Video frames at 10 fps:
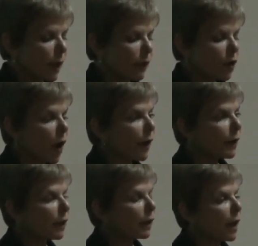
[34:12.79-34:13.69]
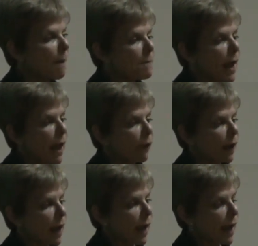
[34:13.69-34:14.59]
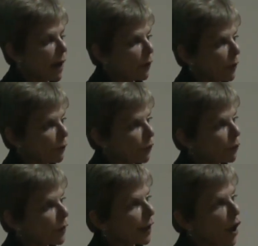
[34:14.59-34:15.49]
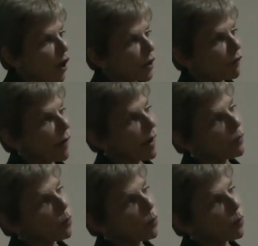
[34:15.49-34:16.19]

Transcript: and talking about how it was really hard to find